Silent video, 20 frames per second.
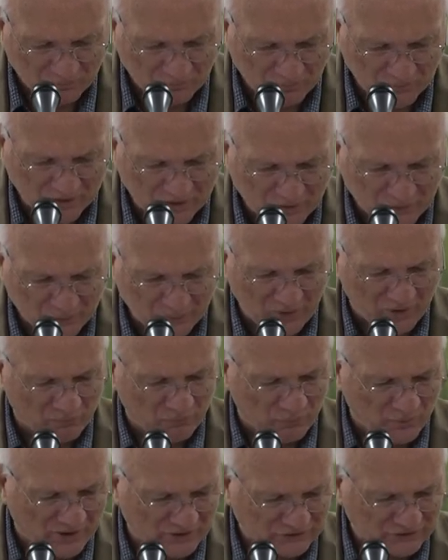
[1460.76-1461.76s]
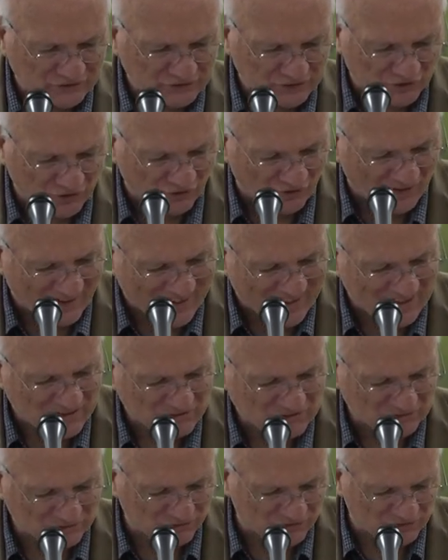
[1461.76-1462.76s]
men who have risked their
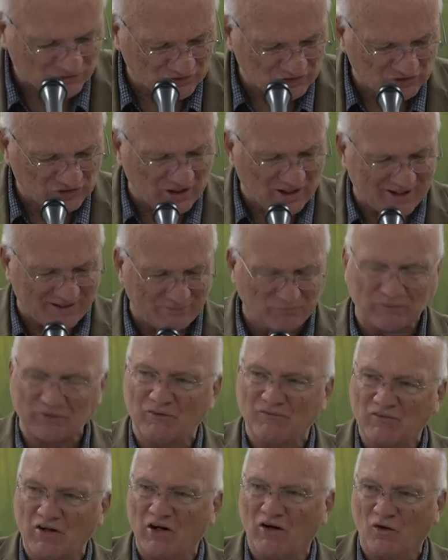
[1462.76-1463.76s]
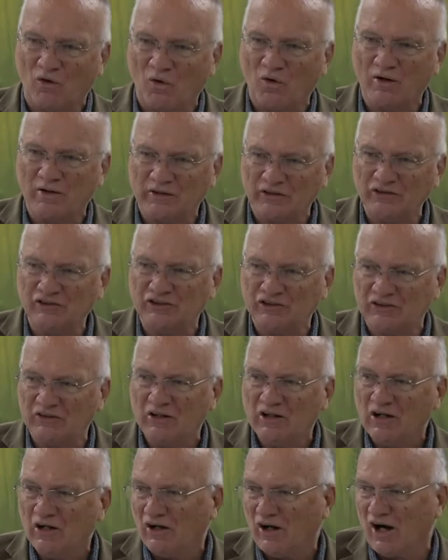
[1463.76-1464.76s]
lives for the names of our Lord,
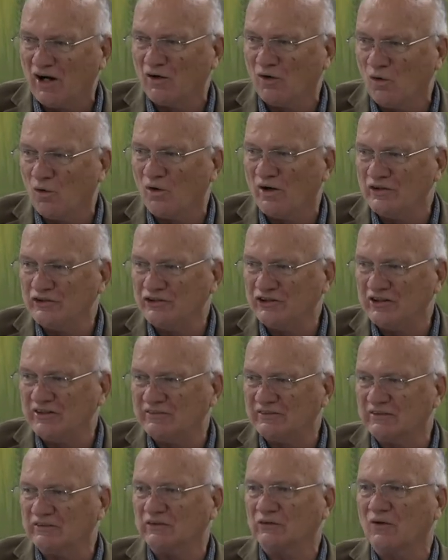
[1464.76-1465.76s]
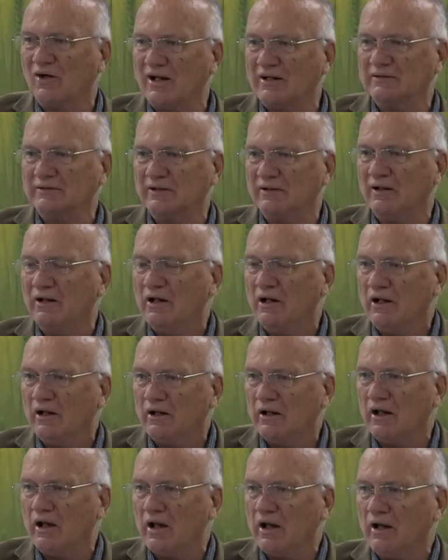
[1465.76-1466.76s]
our Lord Jesus Christ. And,
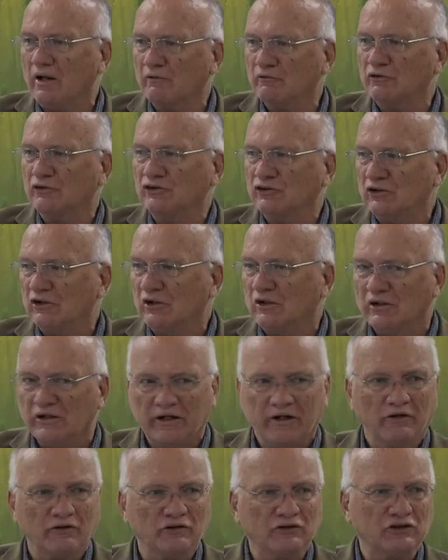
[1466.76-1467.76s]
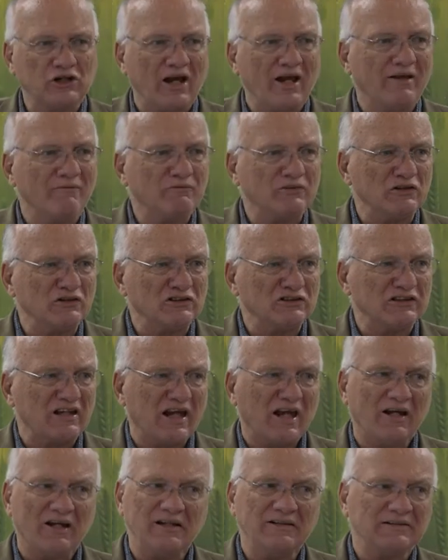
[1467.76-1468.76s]
and here James is
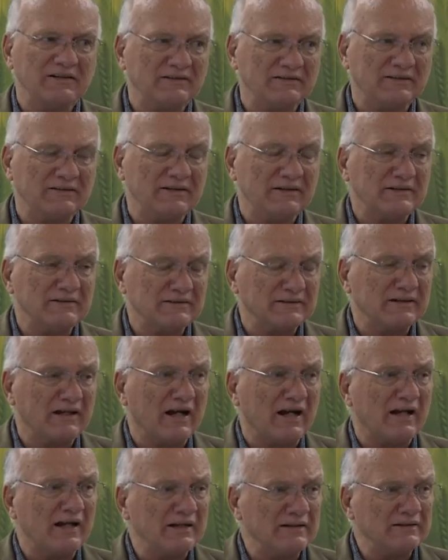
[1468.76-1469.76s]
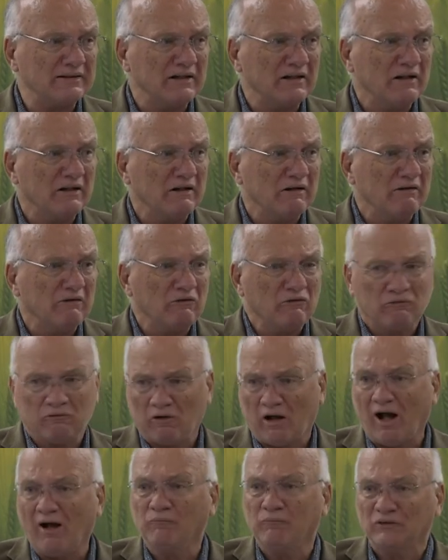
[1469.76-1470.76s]
saying, he says, these guys
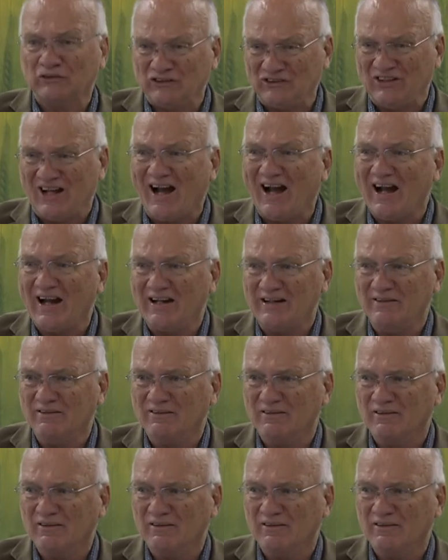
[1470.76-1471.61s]
almost died.